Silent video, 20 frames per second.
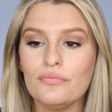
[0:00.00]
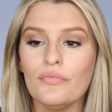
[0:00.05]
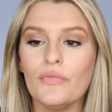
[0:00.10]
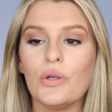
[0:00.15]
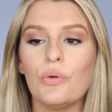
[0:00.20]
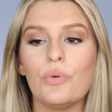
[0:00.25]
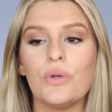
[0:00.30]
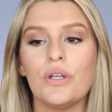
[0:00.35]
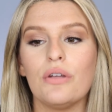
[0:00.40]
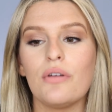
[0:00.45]

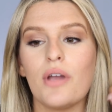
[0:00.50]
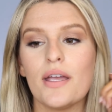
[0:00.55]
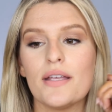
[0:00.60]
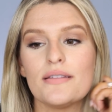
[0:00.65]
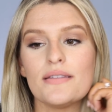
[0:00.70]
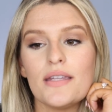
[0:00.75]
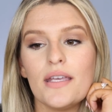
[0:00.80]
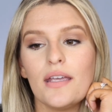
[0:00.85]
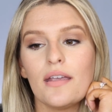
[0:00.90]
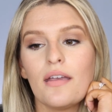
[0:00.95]
What do you guys
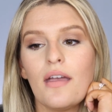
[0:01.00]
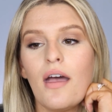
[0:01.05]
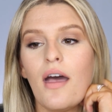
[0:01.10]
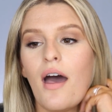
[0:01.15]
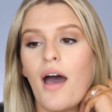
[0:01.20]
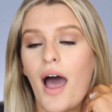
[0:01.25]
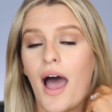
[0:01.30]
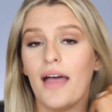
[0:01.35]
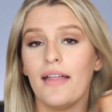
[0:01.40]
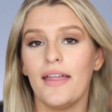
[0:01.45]
think?
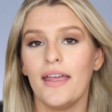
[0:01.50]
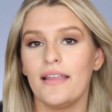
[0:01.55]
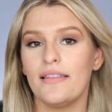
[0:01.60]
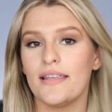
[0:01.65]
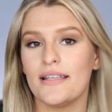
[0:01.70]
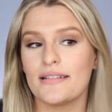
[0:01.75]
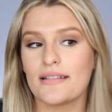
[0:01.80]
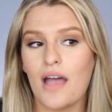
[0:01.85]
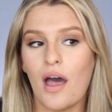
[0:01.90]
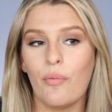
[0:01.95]
I like
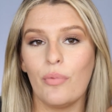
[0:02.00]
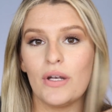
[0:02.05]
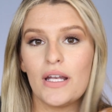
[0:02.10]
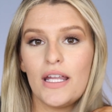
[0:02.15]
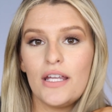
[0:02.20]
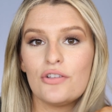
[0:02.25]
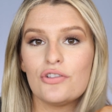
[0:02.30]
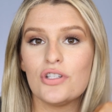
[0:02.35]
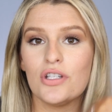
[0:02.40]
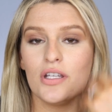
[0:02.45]
this
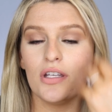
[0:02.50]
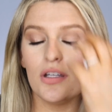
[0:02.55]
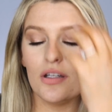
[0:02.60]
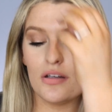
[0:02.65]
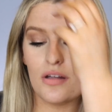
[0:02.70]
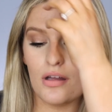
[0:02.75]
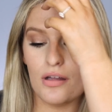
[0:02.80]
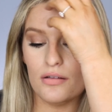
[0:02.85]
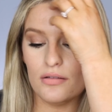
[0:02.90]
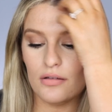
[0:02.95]
combination
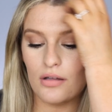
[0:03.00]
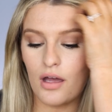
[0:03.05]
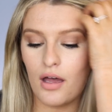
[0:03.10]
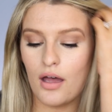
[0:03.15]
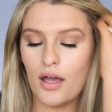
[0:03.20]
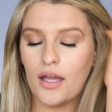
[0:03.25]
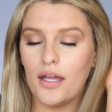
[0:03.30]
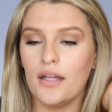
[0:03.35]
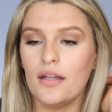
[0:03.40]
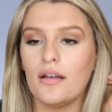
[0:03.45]
a
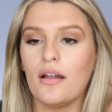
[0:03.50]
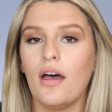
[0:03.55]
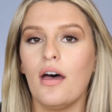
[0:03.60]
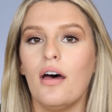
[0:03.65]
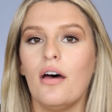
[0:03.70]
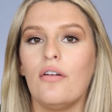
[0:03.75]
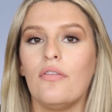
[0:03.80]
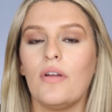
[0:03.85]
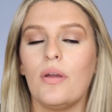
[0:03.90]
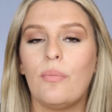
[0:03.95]
lot
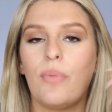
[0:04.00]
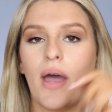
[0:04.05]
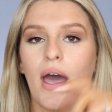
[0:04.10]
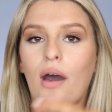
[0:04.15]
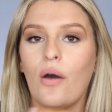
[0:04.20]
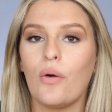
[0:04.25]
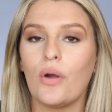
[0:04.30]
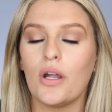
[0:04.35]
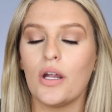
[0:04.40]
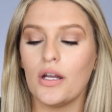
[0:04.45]
of
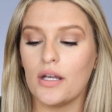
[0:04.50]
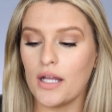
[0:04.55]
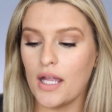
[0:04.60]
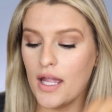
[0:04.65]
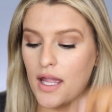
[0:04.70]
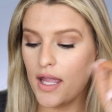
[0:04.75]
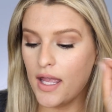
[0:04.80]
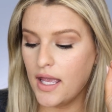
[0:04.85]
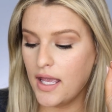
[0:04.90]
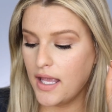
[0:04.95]
Empowered
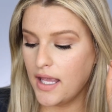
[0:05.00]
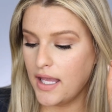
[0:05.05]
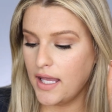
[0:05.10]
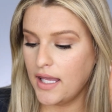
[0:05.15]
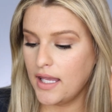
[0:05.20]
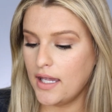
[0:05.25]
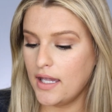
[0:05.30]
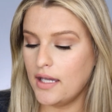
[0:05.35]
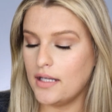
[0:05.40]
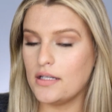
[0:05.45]

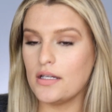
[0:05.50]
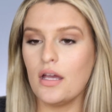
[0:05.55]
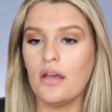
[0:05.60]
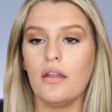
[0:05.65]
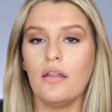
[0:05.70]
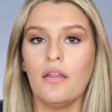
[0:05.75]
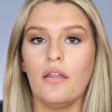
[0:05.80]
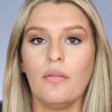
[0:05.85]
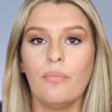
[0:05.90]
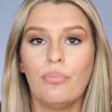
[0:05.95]
and
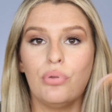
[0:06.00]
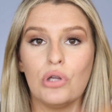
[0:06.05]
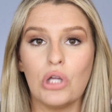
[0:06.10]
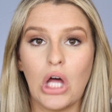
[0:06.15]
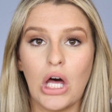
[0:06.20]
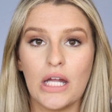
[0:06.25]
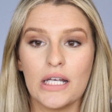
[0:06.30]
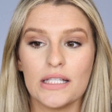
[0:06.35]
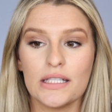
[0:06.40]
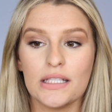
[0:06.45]

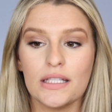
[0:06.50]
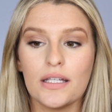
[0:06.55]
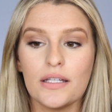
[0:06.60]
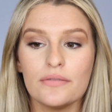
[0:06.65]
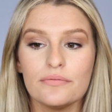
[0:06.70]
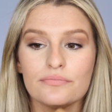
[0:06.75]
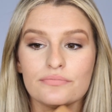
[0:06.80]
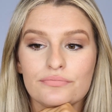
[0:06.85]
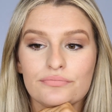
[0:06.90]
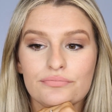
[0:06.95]
Blondie.
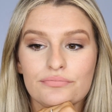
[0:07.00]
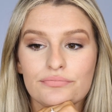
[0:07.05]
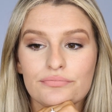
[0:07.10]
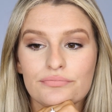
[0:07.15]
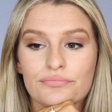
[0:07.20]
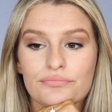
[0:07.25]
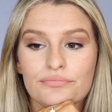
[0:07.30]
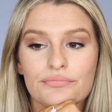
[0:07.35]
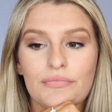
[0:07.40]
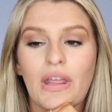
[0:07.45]

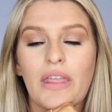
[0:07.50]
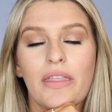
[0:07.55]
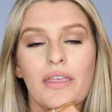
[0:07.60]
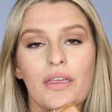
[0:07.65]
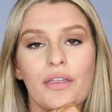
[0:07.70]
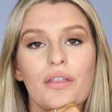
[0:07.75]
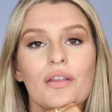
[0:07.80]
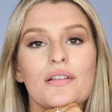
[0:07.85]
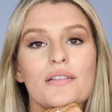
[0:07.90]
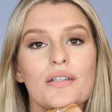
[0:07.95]
I think
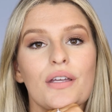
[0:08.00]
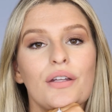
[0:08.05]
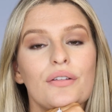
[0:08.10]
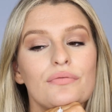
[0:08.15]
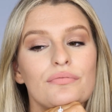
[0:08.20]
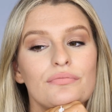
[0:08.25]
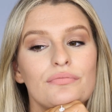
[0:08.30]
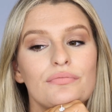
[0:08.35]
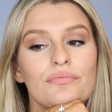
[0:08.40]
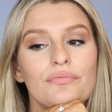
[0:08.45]
it looks good.
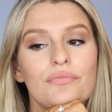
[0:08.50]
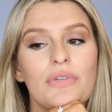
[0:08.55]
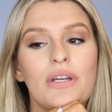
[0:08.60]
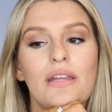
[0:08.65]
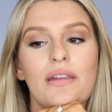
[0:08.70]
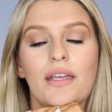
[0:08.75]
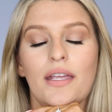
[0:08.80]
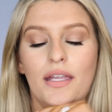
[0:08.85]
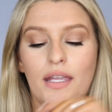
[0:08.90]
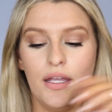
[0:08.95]
I
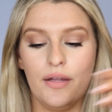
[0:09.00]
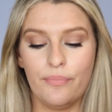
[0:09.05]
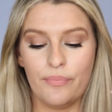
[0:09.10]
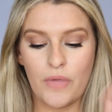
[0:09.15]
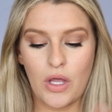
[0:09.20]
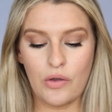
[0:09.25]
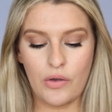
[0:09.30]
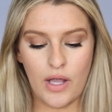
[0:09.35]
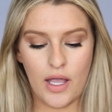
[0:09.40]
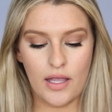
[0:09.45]
like it.
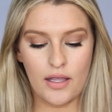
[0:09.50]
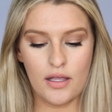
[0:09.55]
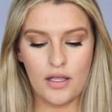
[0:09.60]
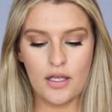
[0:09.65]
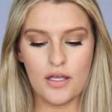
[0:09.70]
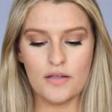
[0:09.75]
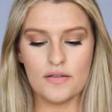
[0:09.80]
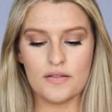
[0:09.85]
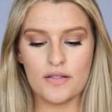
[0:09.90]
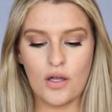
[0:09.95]
Okay,
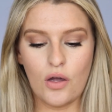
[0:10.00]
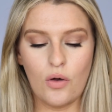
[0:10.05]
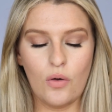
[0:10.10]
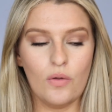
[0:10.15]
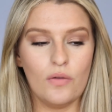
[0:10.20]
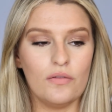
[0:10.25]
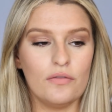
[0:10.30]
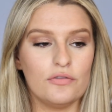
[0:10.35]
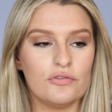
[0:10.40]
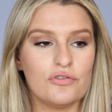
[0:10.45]

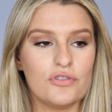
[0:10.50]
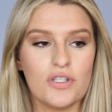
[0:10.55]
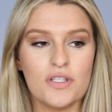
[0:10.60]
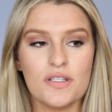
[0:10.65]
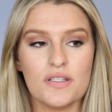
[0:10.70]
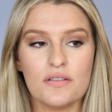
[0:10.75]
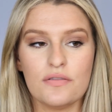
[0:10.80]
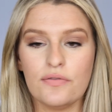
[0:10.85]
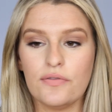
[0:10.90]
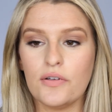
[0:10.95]
so
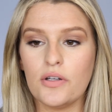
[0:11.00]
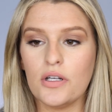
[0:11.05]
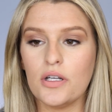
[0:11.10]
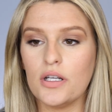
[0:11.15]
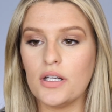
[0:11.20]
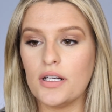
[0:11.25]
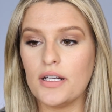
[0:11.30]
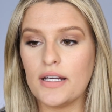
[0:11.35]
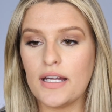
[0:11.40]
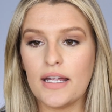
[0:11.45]
just
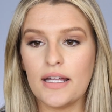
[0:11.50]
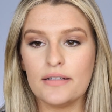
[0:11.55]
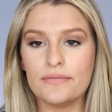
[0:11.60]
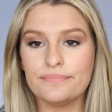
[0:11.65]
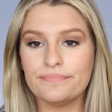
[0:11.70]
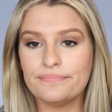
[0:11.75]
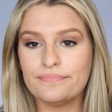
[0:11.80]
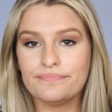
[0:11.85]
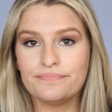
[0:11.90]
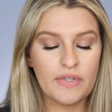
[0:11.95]
for
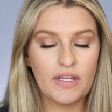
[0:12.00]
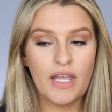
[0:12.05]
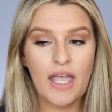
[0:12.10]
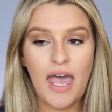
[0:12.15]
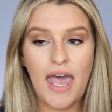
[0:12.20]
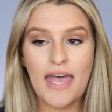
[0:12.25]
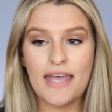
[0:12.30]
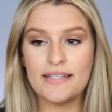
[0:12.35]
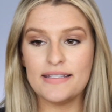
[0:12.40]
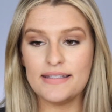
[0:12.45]

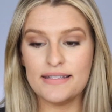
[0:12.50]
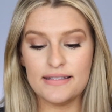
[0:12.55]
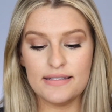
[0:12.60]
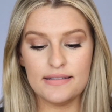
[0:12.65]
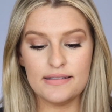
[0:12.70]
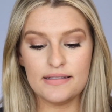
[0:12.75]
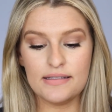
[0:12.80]
S